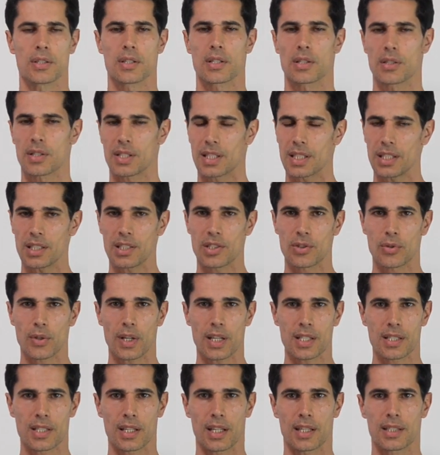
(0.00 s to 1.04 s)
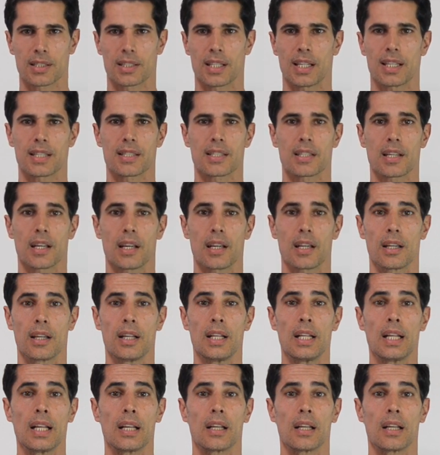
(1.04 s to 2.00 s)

So see stress as, let's say,